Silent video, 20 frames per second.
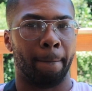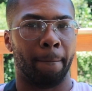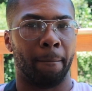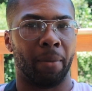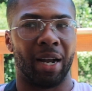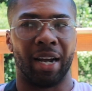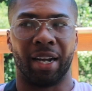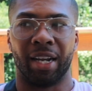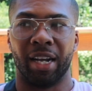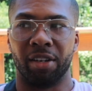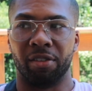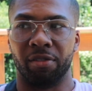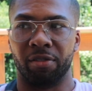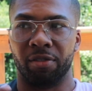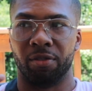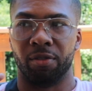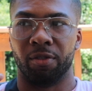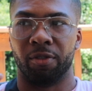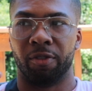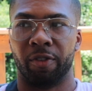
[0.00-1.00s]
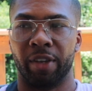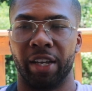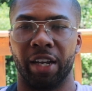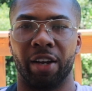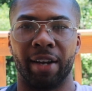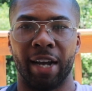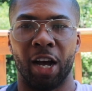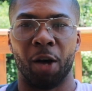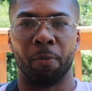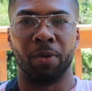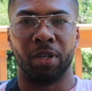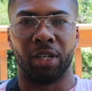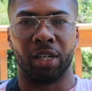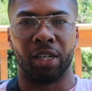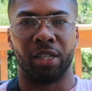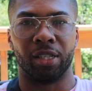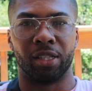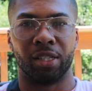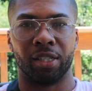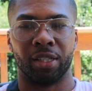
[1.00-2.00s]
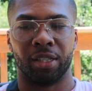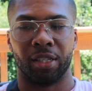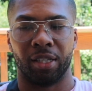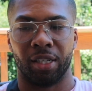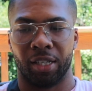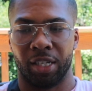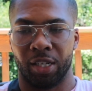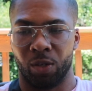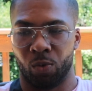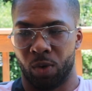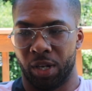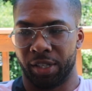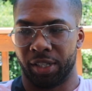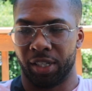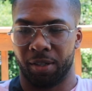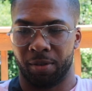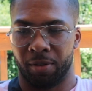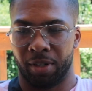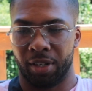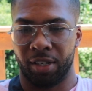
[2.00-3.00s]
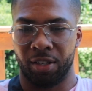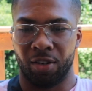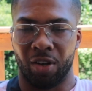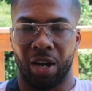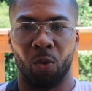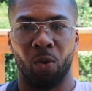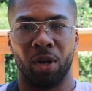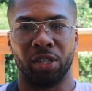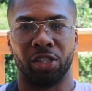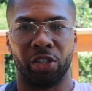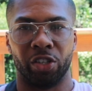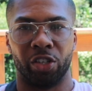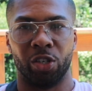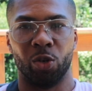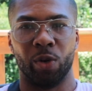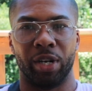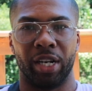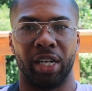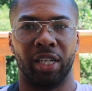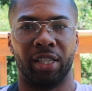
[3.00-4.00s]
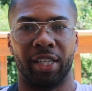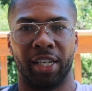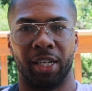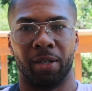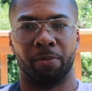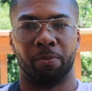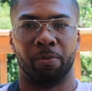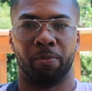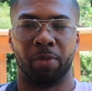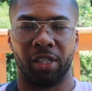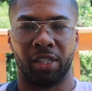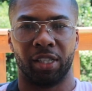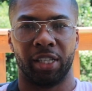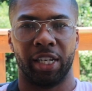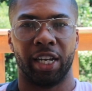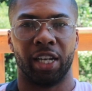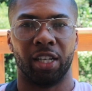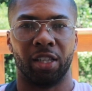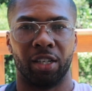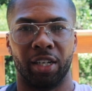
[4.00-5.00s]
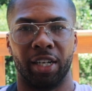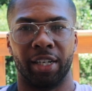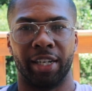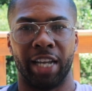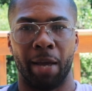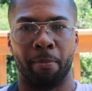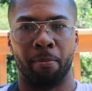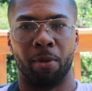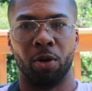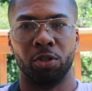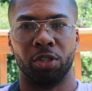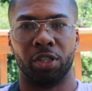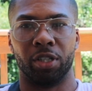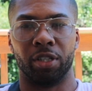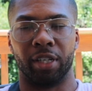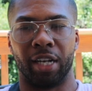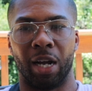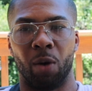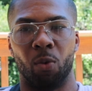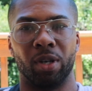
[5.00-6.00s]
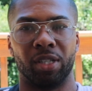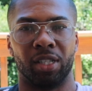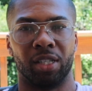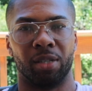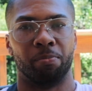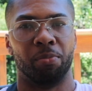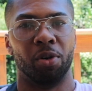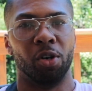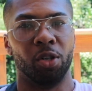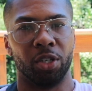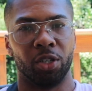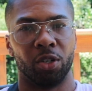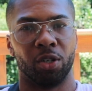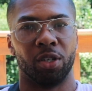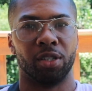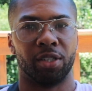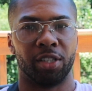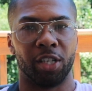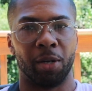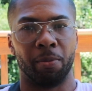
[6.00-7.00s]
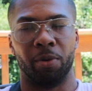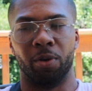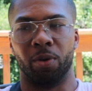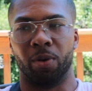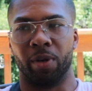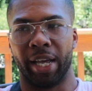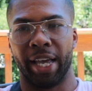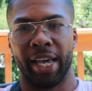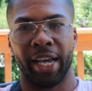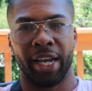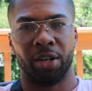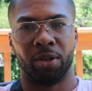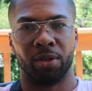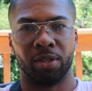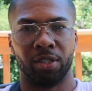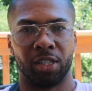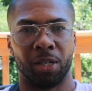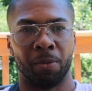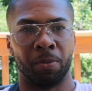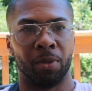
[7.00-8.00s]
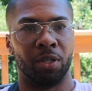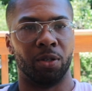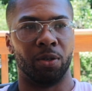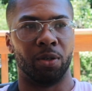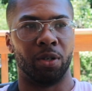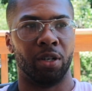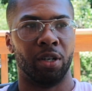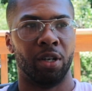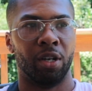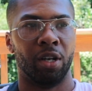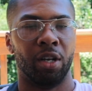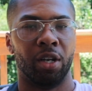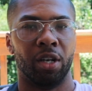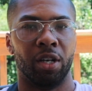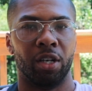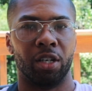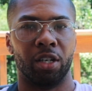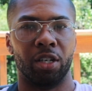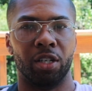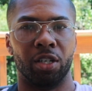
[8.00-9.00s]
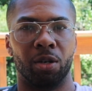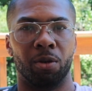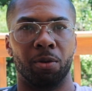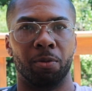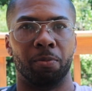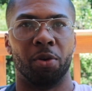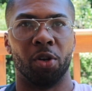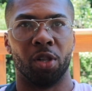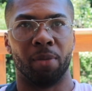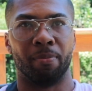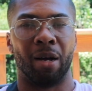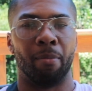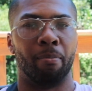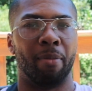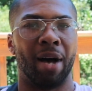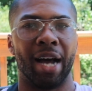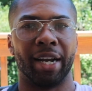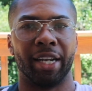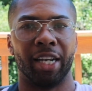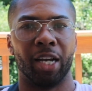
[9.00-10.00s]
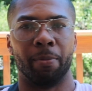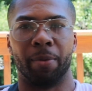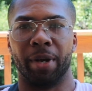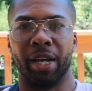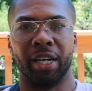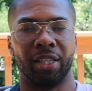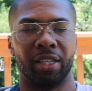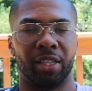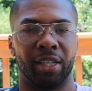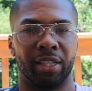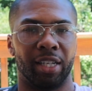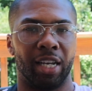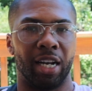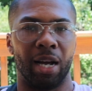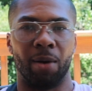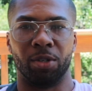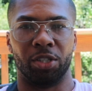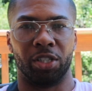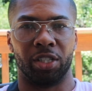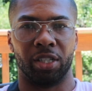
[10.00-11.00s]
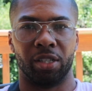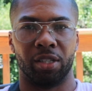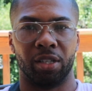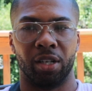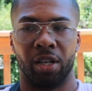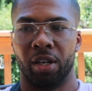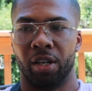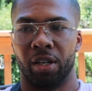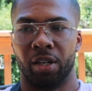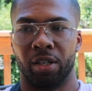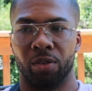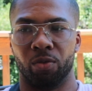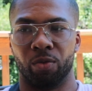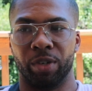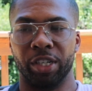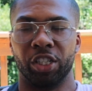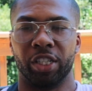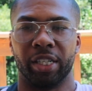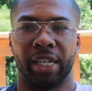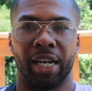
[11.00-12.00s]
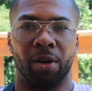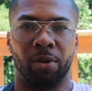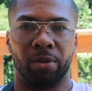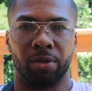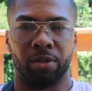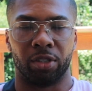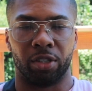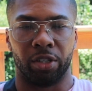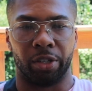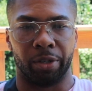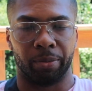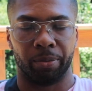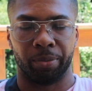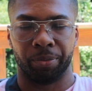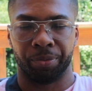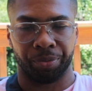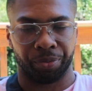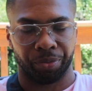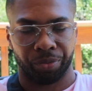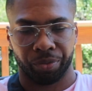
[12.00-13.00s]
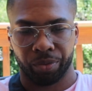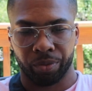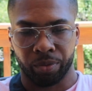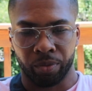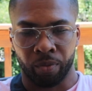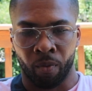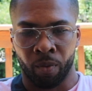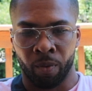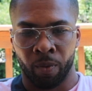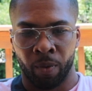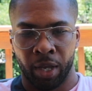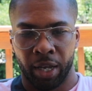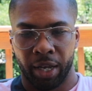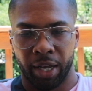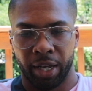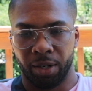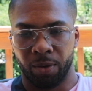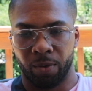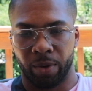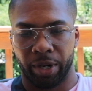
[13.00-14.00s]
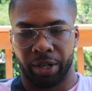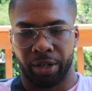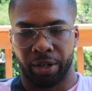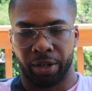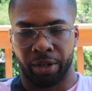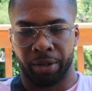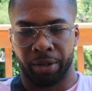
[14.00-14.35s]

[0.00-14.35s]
but I couldn't figure it out because it wasn't, I wasn't doing anything particular in that motion. I wasn't pulling on something or hanging on something or, pulling my body up or anything like that. I was just reaching out. So anyway,